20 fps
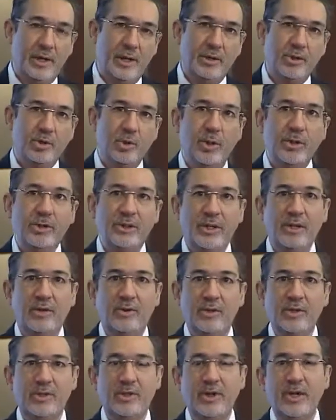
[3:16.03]
So it's
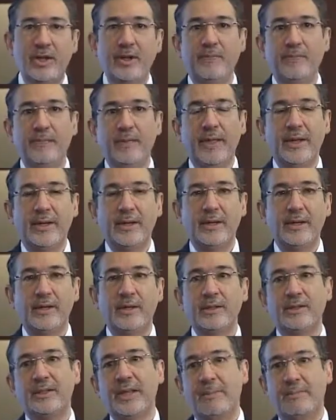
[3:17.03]
interesting that
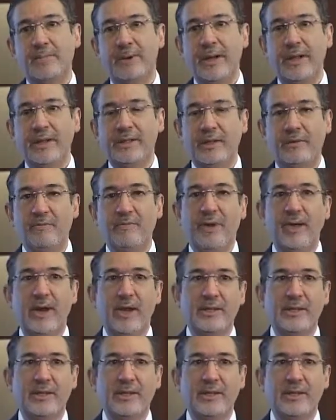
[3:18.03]
somebody somewhere